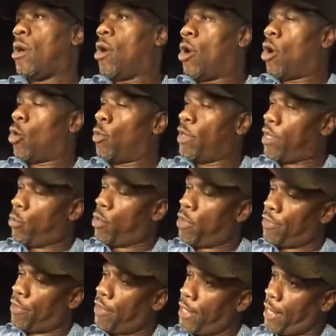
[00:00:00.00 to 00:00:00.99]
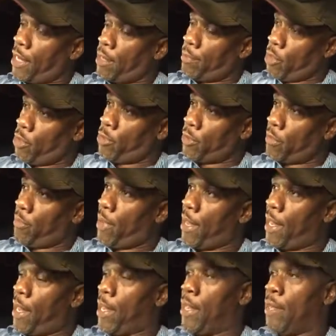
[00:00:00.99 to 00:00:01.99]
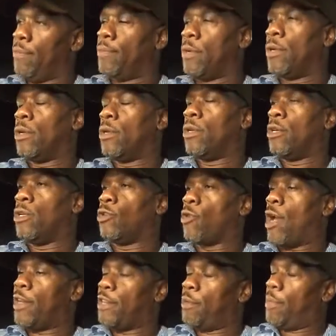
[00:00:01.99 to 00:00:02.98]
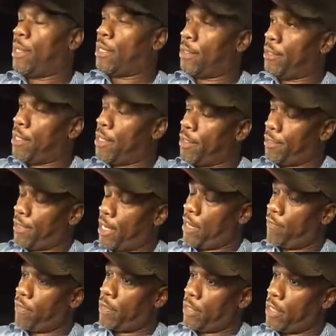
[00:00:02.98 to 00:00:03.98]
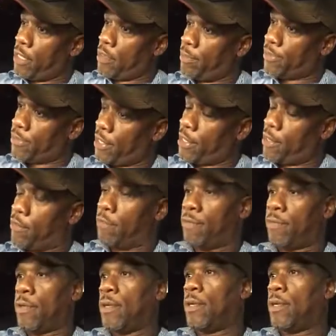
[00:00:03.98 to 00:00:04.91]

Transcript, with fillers: already with a name, good or bad, tried to make another name for himself.